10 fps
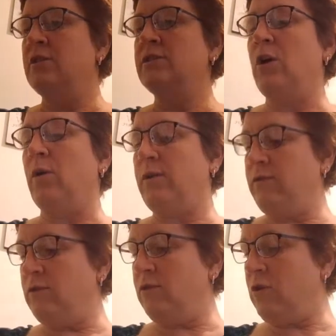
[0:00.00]
So if
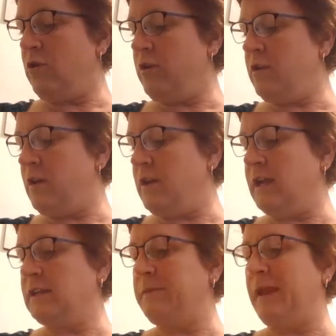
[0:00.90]
you look on the
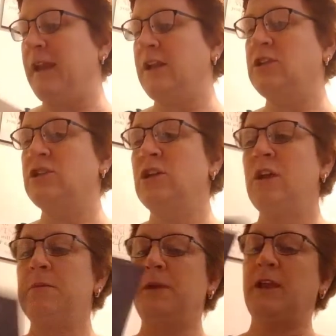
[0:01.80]
next page,
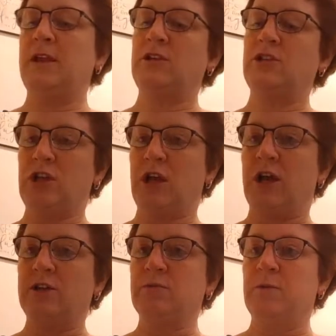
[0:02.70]
page
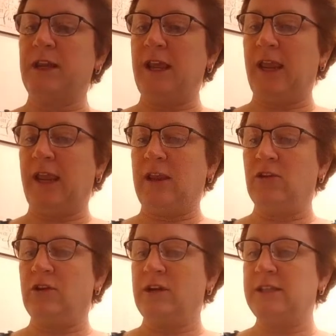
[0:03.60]
28,
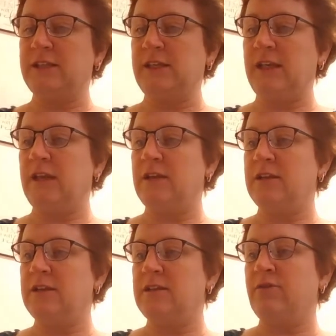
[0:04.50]
you're going to see
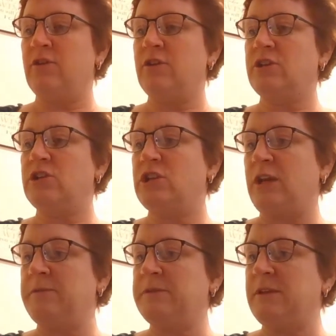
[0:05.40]
different
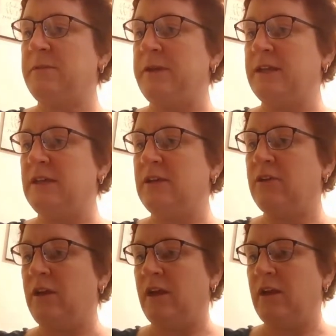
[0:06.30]
shapes of
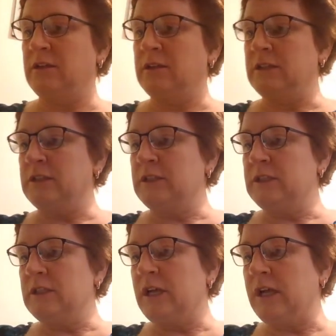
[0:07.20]
bacteria.
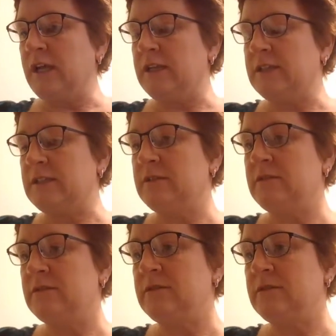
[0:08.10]
Yikes.